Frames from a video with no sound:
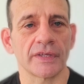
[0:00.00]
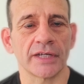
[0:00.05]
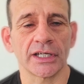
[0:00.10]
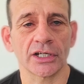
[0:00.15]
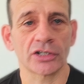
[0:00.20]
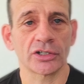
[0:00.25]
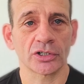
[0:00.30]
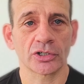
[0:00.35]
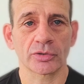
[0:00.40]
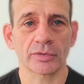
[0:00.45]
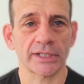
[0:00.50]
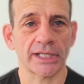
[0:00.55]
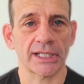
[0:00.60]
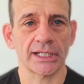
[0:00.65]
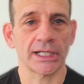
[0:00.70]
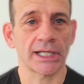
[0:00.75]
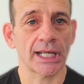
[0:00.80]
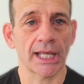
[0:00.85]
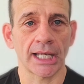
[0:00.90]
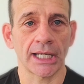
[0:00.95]
and it could
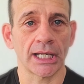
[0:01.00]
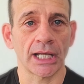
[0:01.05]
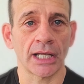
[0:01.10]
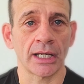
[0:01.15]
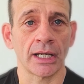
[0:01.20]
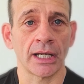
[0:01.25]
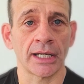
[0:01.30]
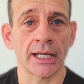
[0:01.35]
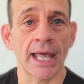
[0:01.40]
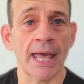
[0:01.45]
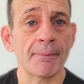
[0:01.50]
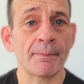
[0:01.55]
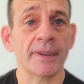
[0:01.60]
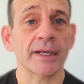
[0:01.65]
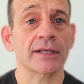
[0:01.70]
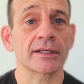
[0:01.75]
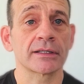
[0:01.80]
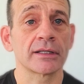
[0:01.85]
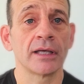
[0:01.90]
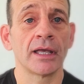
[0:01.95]
create
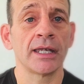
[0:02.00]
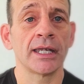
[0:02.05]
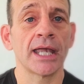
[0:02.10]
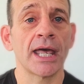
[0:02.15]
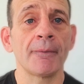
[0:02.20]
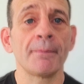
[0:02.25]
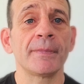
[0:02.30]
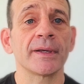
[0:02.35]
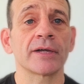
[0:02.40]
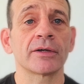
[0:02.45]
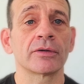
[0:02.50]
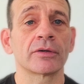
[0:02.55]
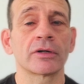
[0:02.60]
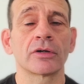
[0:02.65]
an epic